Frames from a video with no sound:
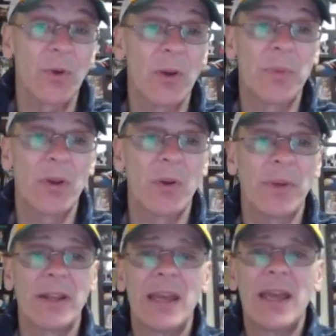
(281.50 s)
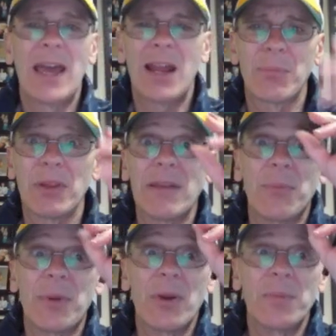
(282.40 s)
square pyramid. And I believe
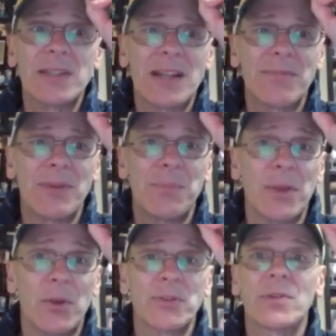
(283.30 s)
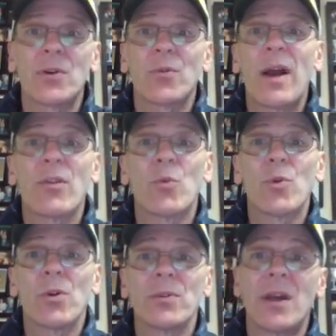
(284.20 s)
the pyramids that have been built around the
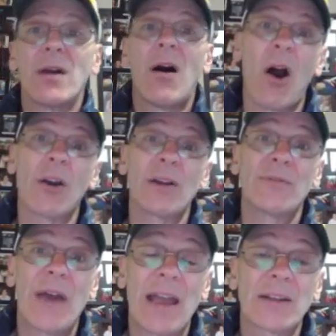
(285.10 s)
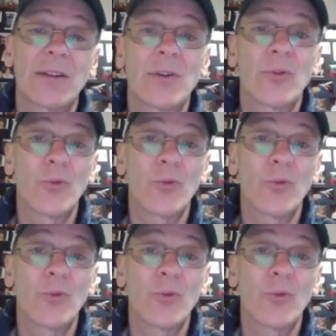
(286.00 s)
world are, in fact,